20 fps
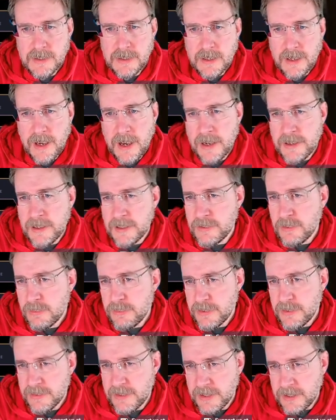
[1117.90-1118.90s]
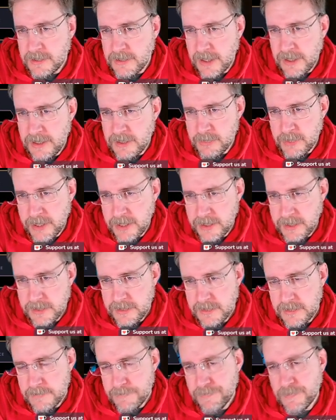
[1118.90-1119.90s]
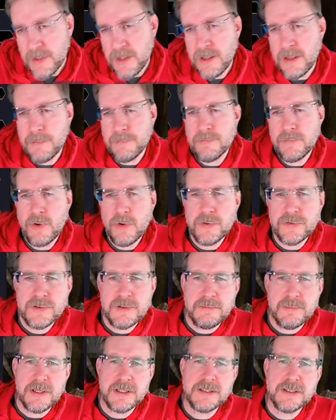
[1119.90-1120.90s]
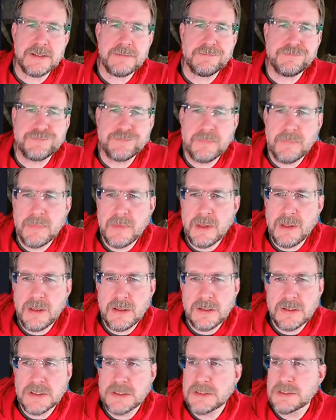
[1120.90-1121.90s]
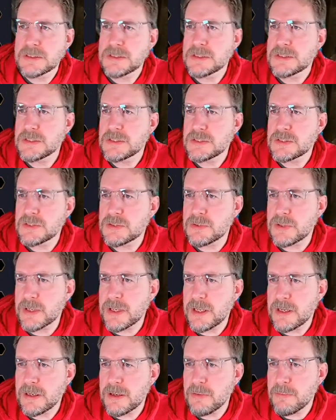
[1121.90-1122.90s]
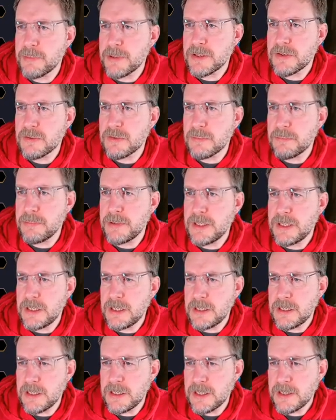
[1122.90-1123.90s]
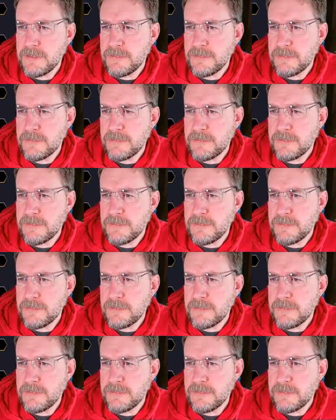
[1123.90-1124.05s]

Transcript: and I don't think they're in any way um, automated. So again, go back to the PDF.